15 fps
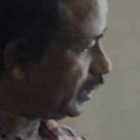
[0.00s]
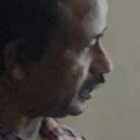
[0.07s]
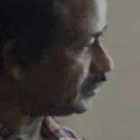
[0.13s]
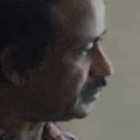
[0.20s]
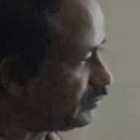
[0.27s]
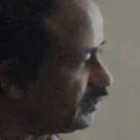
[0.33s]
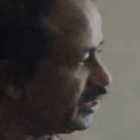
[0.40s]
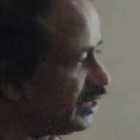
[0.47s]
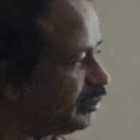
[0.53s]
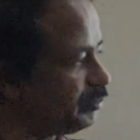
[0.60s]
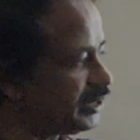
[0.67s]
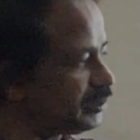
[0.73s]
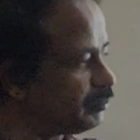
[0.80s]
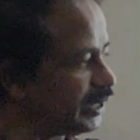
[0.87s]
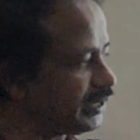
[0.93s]
X with the
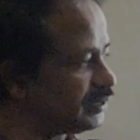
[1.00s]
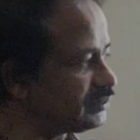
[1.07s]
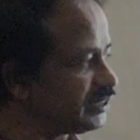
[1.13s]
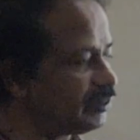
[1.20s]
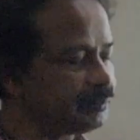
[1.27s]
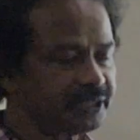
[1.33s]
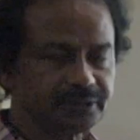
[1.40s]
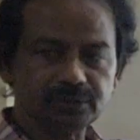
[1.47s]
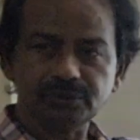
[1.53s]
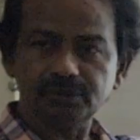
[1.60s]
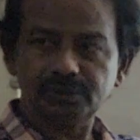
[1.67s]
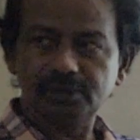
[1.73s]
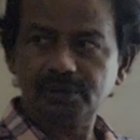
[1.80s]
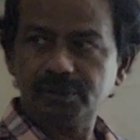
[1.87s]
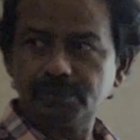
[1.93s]
limit minus a by
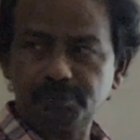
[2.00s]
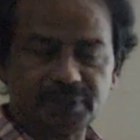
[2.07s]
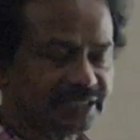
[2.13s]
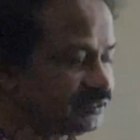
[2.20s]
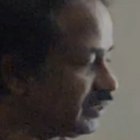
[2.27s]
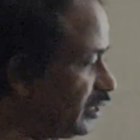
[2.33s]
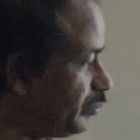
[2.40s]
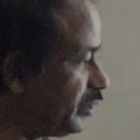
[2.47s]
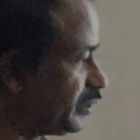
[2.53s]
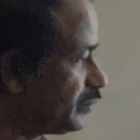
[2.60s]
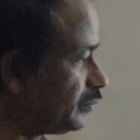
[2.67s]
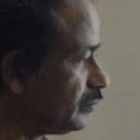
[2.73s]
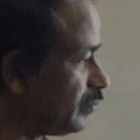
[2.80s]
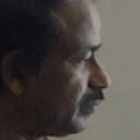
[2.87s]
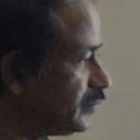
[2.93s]
2 plus a by
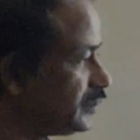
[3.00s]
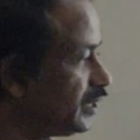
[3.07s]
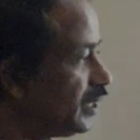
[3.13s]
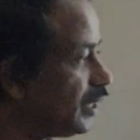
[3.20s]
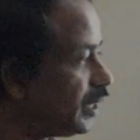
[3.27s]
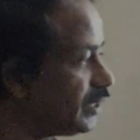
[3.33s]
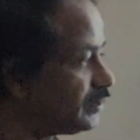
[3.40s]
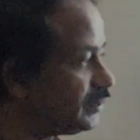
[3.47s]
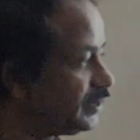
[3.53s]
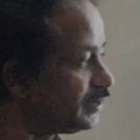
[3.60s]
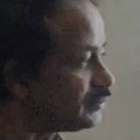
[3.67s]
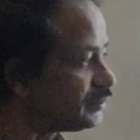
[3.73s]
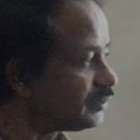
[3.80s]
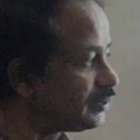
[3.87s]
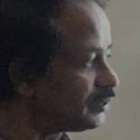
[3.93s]
2. And
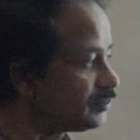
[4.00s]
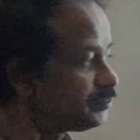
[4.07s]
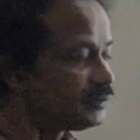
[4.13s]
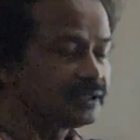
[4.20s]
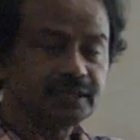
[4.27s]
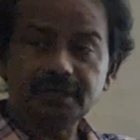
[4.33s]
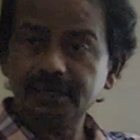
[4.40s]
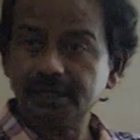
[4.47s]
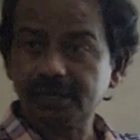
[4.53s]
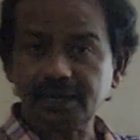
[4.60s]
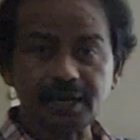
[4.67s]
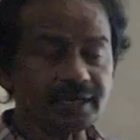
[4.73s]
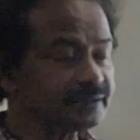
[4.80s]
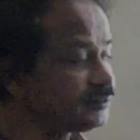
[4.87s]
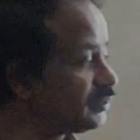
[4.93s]
this term,
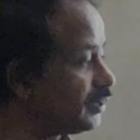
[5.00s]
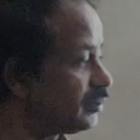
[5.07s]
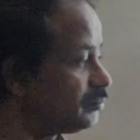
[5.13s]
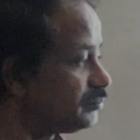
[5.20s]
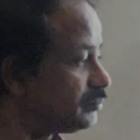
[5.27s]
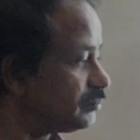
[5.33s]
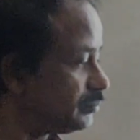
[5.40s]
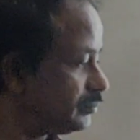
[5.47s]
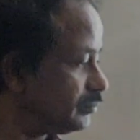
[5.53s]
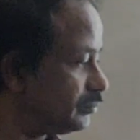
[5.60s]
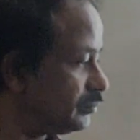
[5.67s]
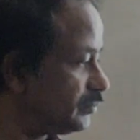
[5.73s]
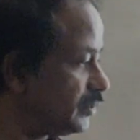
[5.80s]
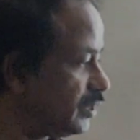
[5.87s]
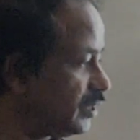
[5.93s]
cos term,
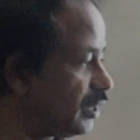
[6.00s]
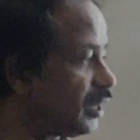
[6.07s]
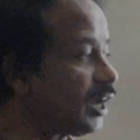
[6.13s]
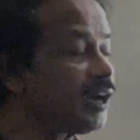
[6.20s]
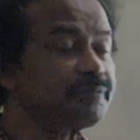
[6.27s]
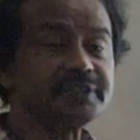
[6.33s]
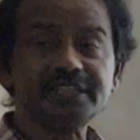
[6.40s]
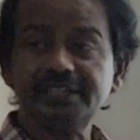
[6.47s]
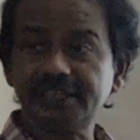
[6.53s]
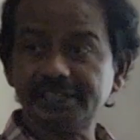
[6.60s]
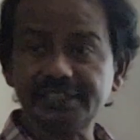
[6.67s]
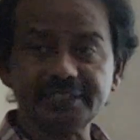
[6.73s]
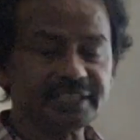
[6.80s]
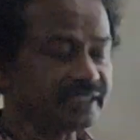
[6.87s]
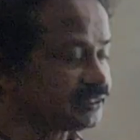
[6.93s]
after the
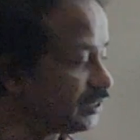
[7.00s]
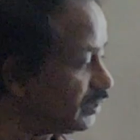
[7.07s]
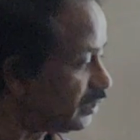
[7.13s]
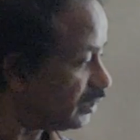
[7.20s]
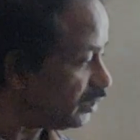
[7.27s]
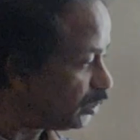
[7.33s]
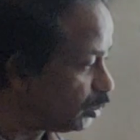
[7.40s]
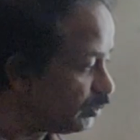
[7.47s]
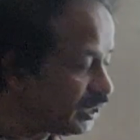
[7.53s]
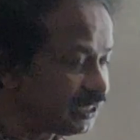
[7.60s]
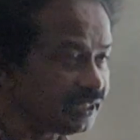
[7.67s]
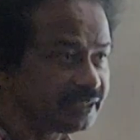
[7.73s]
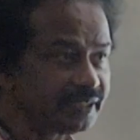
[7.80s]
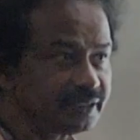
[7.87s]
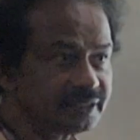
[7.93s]
integration, you will
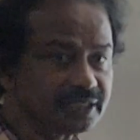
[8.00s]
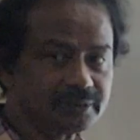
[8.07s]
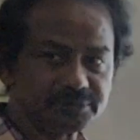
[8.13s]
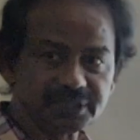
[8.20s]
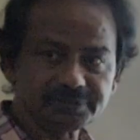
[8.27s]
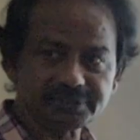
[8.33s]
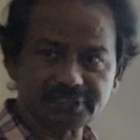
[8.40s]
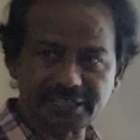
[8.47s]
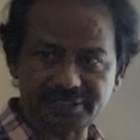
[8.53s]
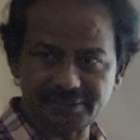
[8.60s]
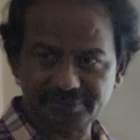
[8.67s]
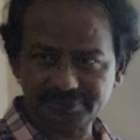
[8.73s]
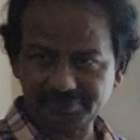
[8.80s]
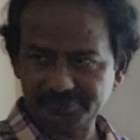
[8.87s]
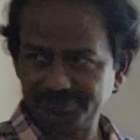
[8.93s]
get in terms of
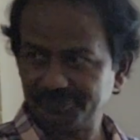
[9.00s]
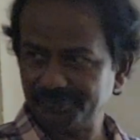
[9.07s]
sine.